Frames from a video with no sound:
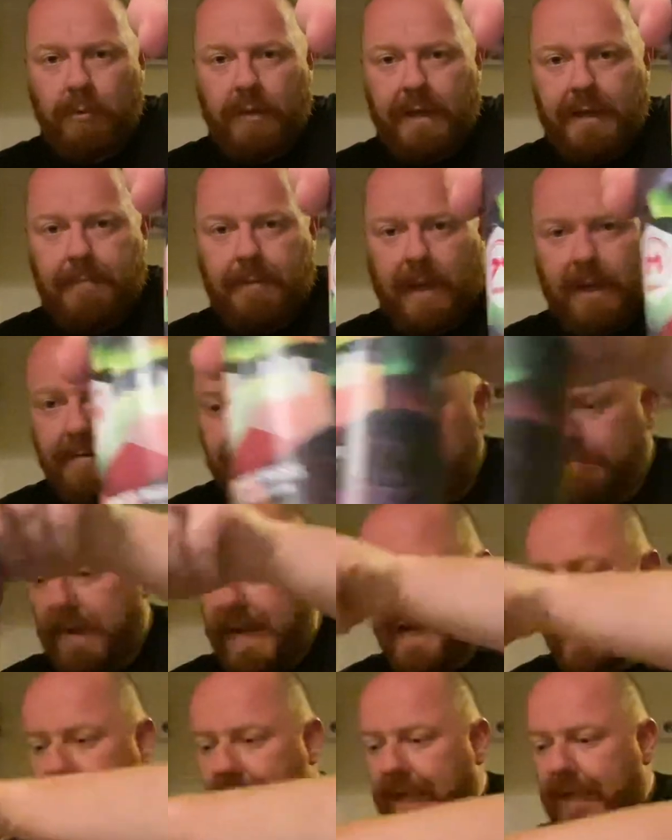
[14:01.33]
Nipa is
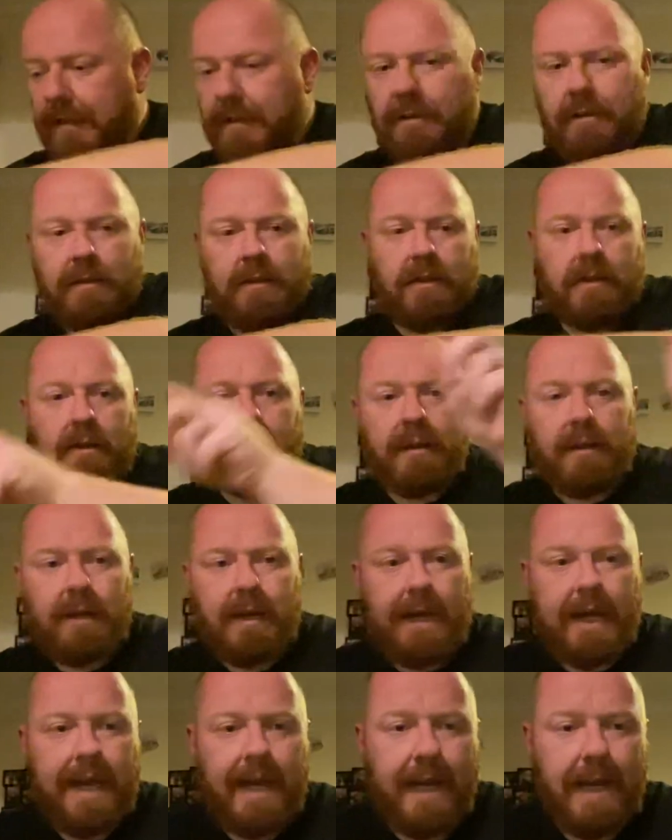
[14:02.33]
back in,
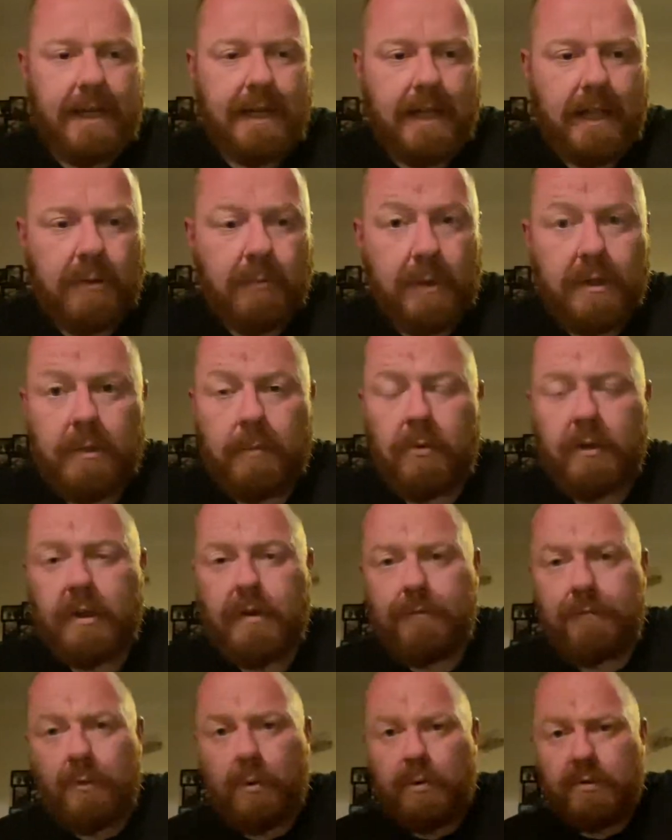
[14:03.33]
and the other one I'm
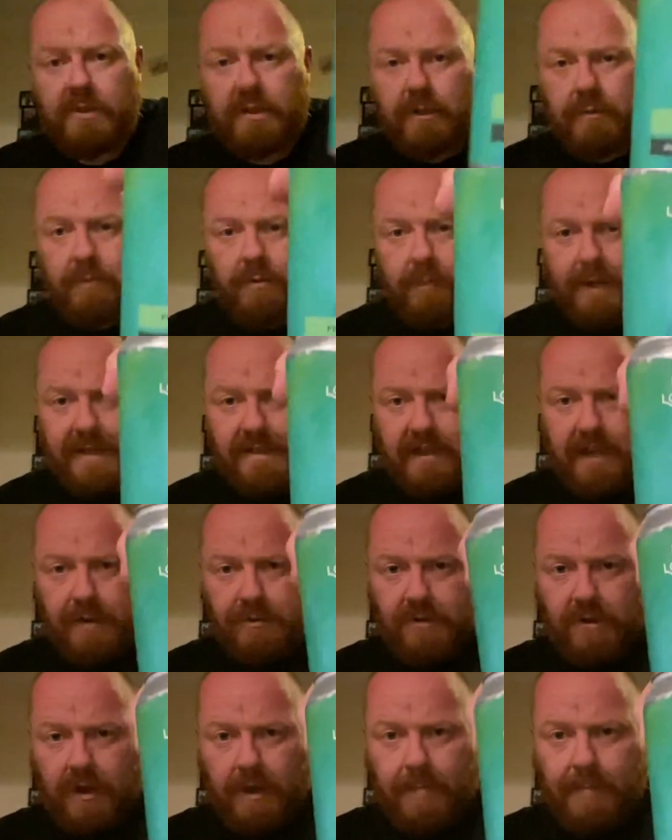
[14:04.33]
looking forward to, the West
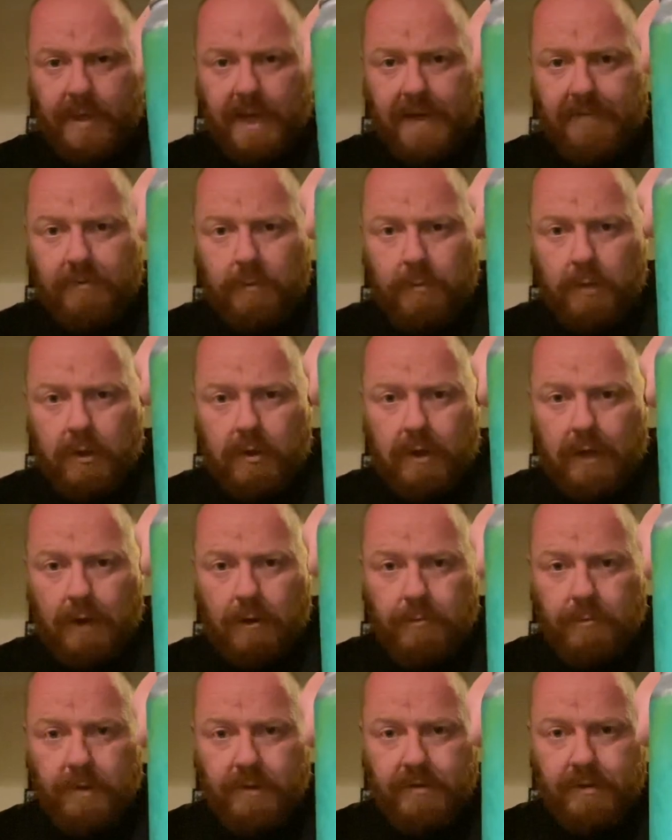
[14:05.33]
Coast IPA from Loch
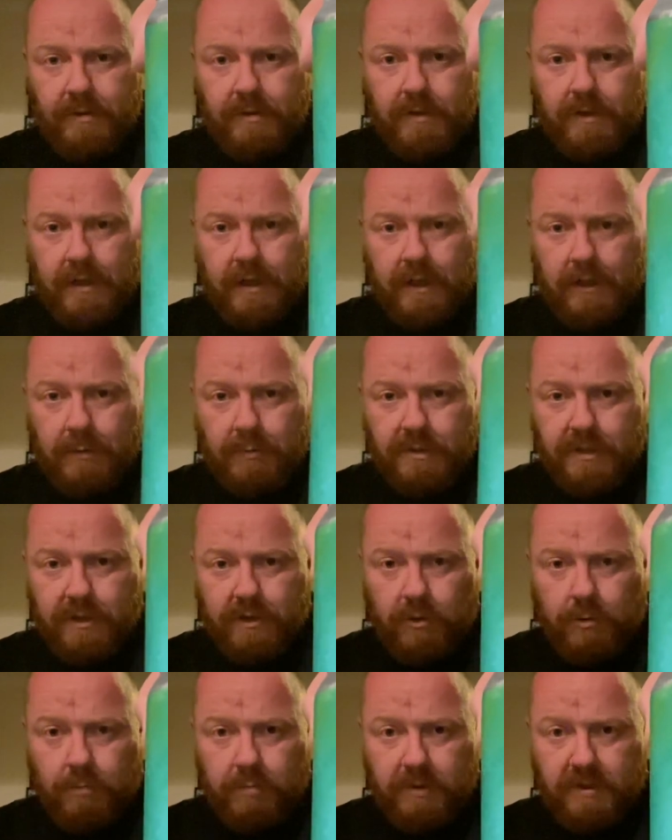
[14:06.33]
Lomond, what's it
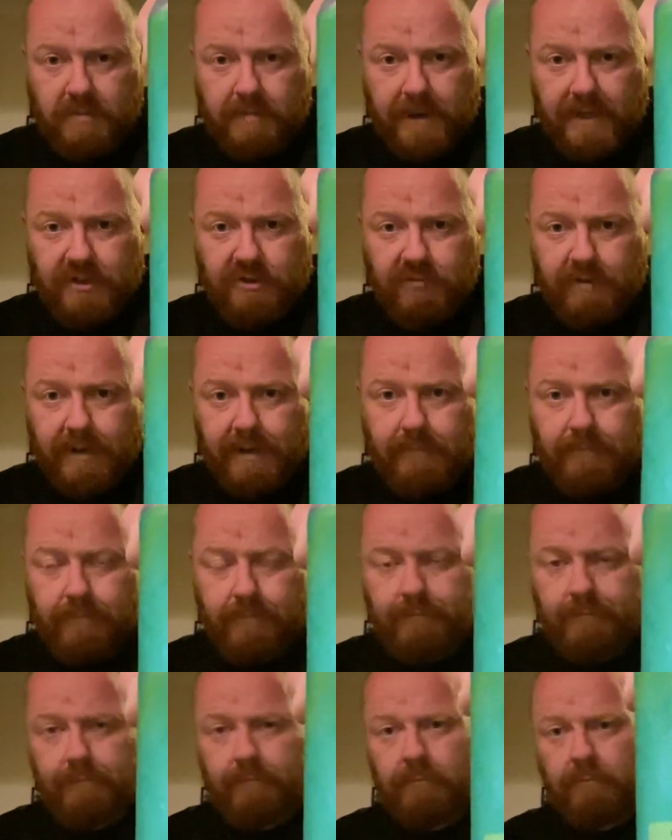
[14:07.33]
called, Prospect Street.
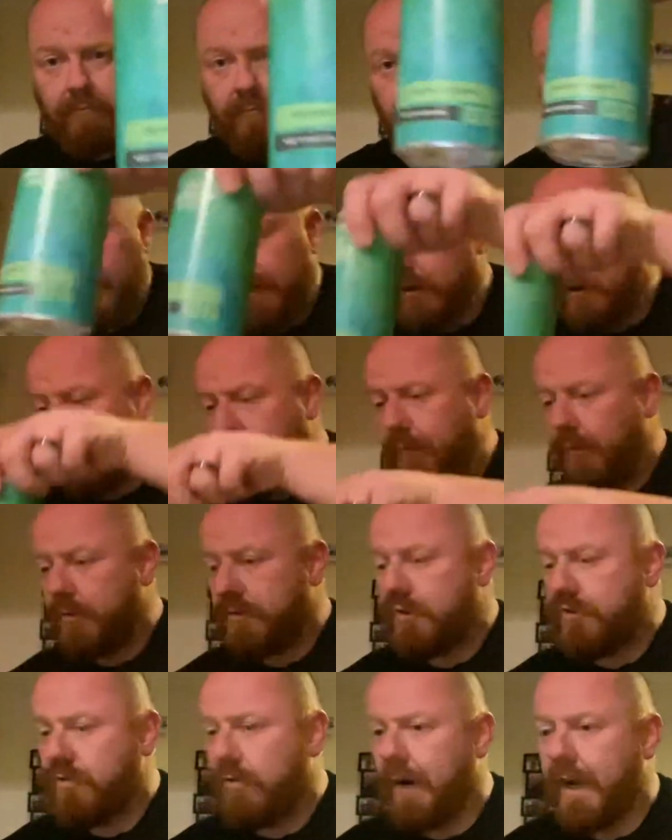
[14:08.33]
Really looking forward
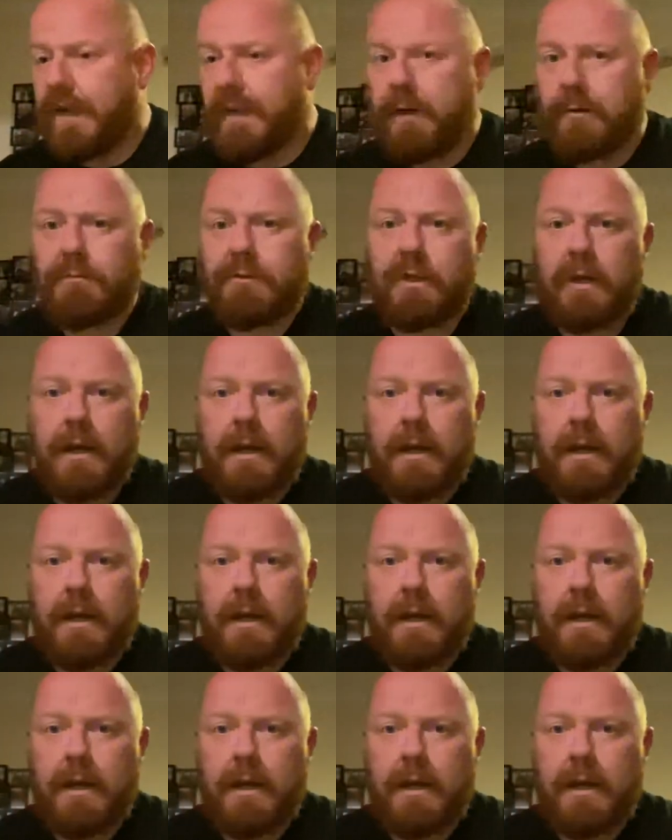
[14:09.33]
to trying those.